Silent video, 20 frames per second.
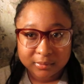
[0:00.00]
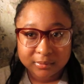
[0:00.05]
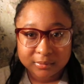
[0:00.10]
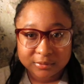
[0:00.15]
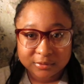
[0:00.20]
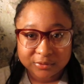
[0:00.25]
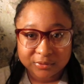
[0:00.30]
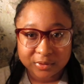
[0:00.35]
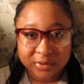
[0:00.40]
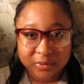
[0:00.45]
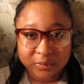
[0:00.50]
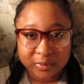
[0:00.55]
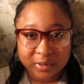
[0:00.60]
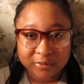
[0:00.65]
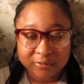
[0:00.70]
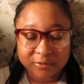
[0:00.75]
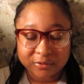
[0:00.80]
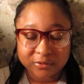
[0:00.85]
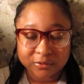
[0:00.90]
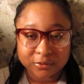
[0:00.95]
straight away
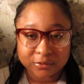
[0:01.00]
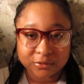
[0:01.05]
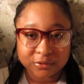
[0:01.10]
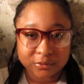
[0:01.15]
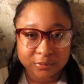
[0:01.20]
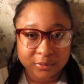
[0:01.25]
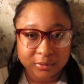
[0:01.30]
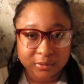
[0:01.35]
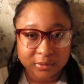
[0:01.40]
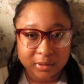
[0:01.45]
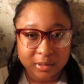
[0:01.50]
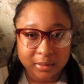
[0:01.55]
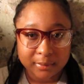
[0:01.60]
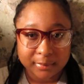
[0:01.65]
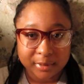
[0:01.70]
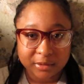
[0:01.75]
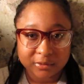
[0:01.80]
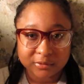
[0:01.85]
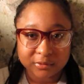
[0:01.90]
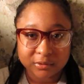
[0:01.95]
for social work.
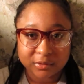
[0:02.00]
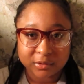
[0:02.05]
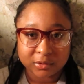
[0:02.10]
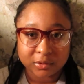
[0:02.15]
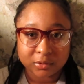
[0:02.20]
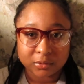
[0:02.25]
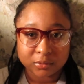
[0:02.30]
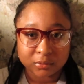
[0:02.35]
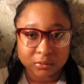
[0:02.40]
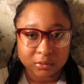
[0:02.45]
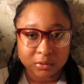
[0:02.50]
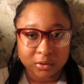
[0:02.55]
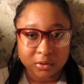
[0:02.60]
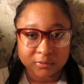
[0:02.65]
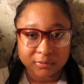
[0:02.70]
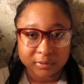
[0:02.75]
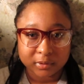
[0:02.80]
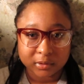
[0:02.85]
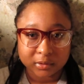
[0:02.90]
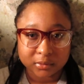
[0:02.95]
I'm actually gonna hold
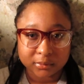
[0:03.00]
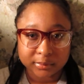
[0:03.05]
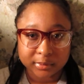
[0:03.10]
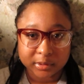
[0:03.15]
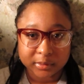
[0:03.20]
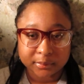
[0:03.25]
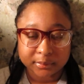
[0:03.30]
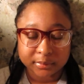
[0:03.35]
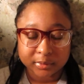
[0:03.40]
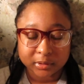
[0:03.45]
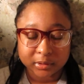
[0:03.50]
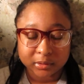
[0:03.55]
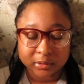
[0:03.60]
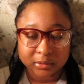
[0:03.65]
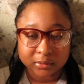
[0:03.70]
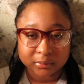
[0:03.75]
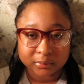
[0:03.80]
off a little bit, but